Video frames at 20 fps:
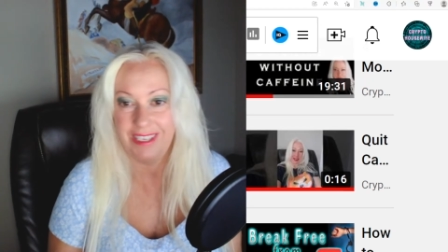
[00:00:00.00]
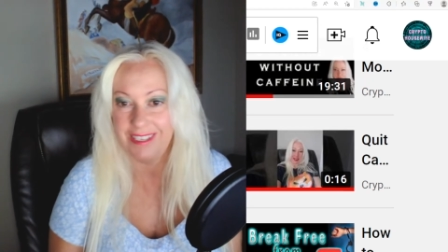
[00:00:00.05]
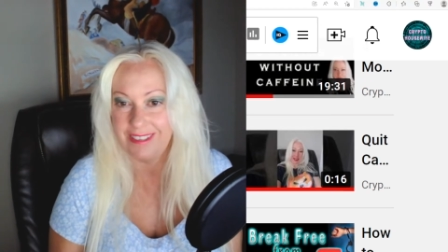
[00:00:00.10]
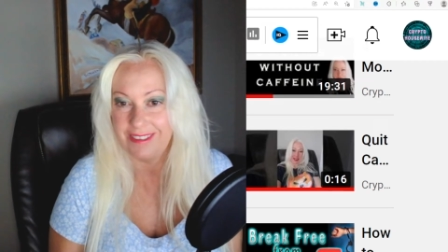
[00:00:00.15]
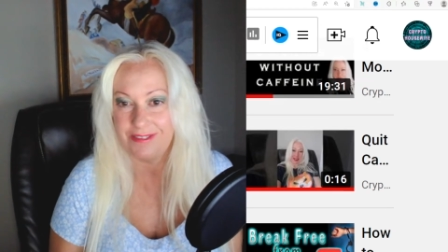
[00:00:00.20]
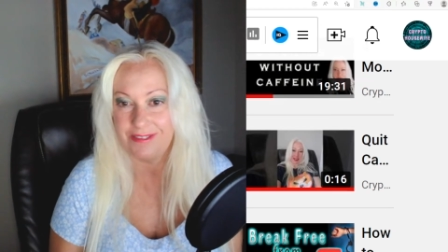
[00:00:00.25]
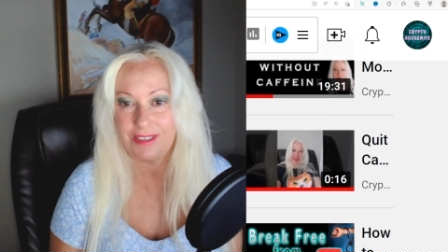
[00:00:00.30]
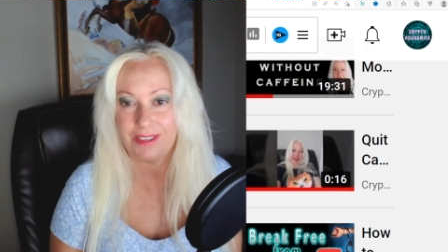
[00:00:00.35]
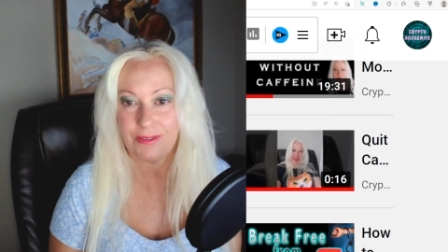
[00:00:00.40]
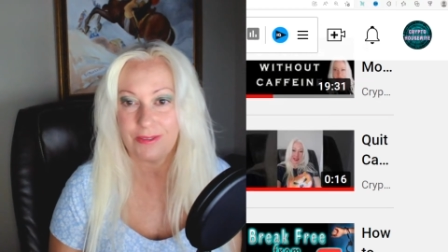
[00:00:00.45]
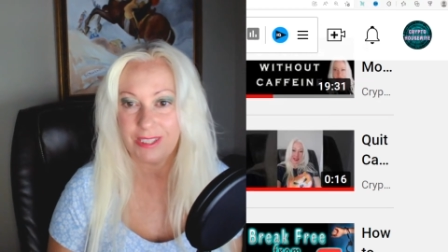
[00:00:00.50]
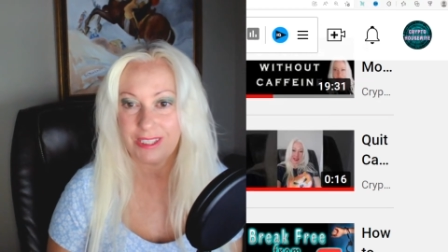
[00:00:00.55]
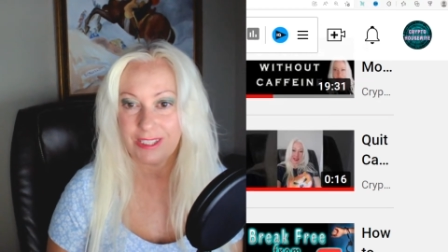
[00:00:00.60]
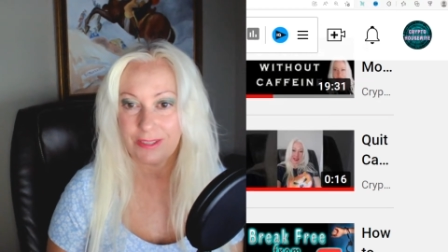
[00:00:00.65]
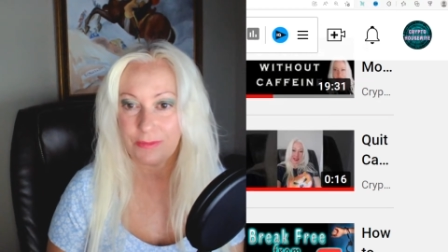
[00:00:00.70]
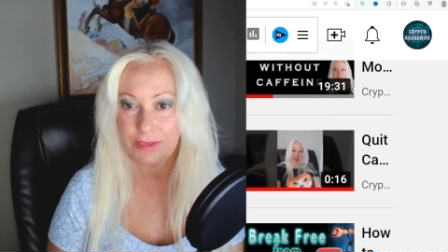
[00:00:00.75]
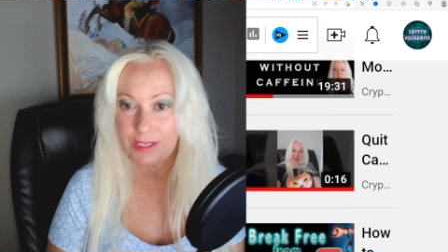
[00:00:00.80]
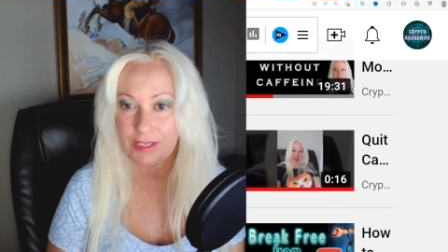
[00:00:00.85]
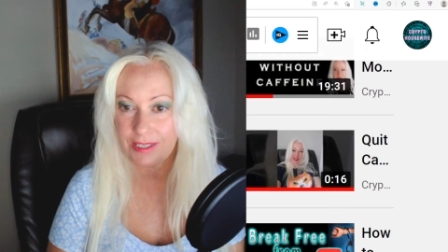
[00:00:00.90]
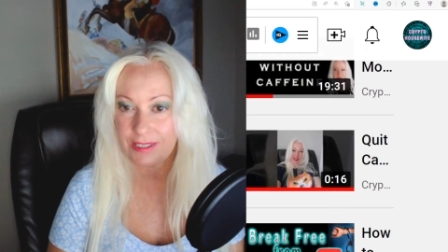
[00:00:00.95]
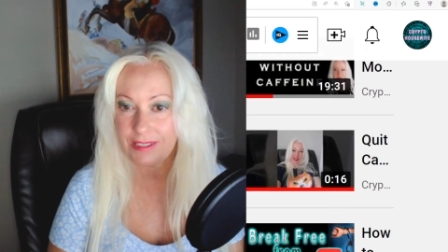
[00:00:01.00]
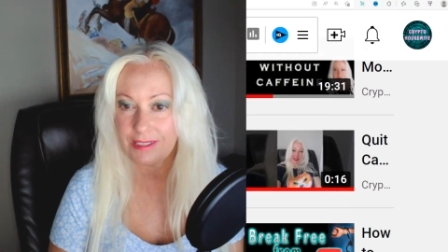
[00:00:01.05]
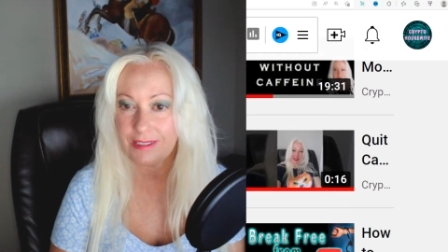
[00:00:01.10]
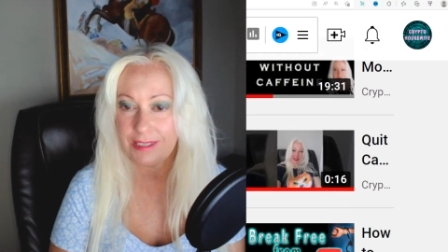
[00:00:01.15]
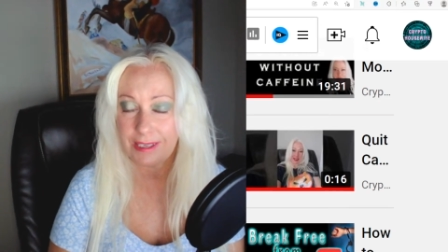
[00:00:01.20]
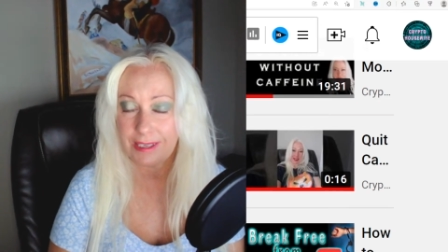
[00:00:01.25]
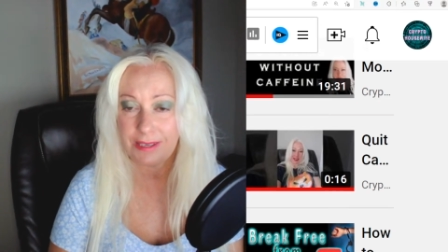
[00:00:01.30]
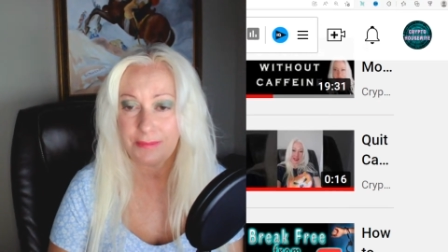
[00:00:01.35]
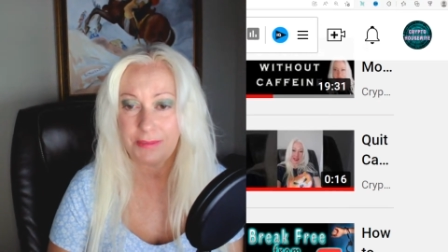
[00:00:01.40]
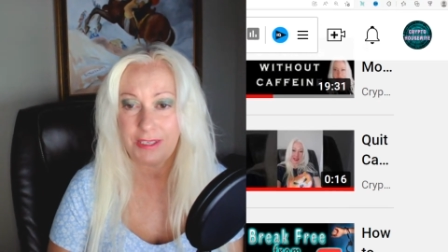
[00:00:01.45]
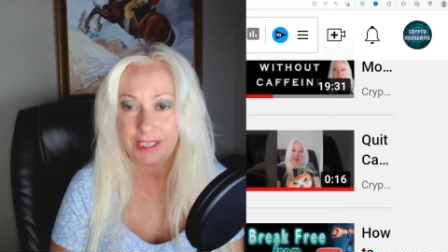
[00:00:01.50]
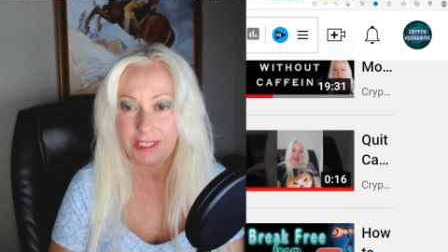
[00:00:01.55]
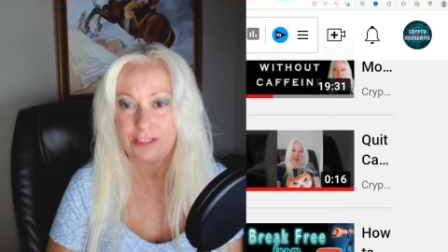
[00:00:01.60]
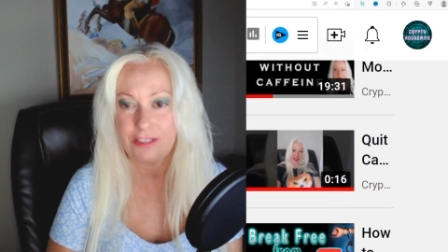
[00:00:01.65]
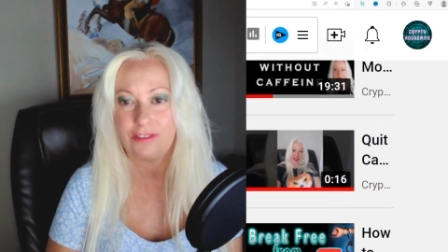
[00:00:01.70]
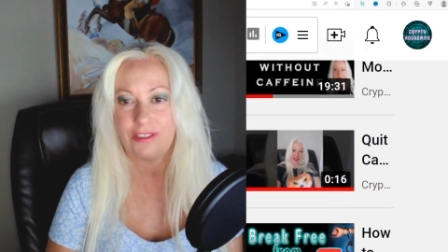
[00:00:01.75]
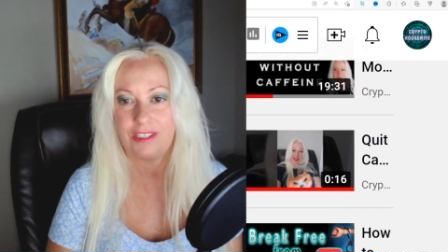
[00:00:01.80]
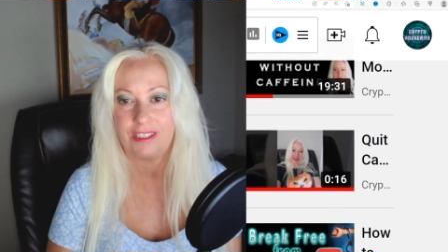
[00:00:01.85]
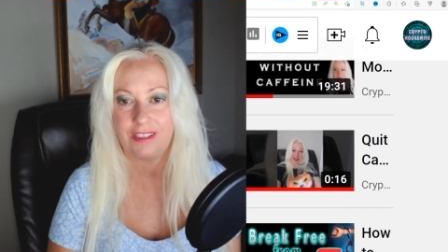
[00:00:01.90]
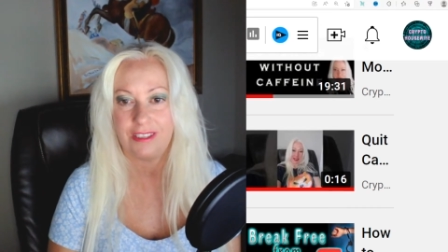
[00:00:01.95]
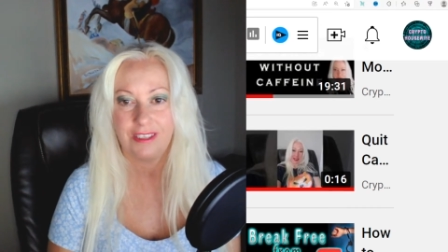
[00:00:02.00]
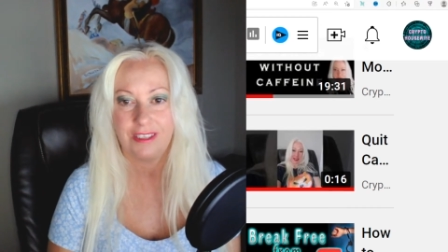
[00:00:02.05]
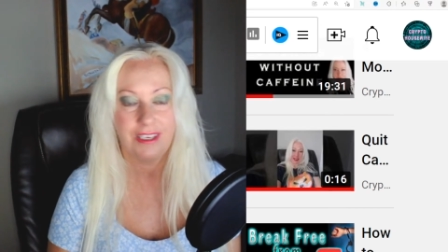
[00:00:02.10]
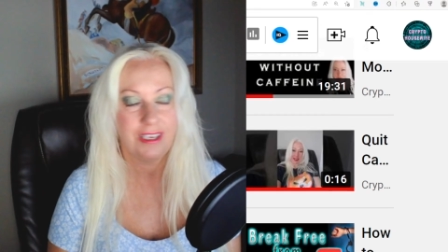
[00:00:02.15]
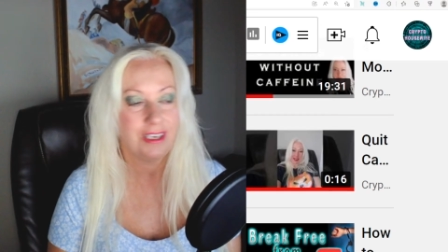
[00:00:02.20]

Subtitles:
What a waste of money, time, and energy.